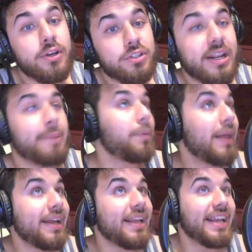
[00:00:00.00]
So they
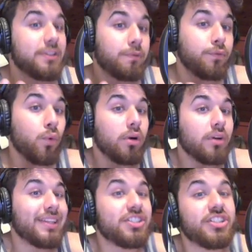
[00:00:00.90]
play against
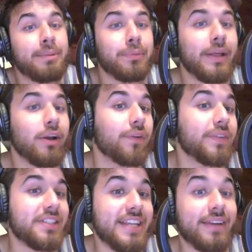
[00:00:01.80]
4 legit playoff
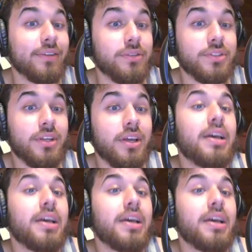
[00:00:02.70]
contenders.